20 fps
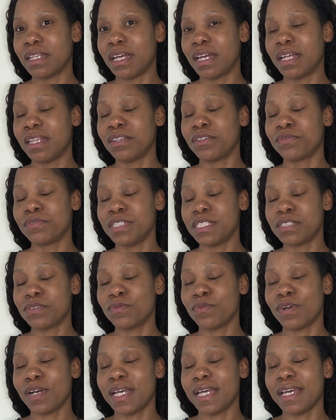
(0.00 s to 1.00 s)
and the reason
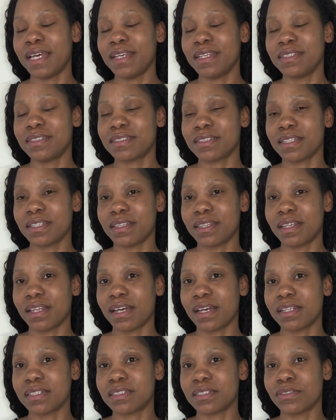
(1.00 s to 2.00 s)
why I said
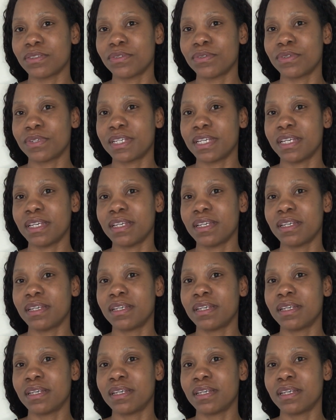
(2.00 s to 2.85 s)
that, okay,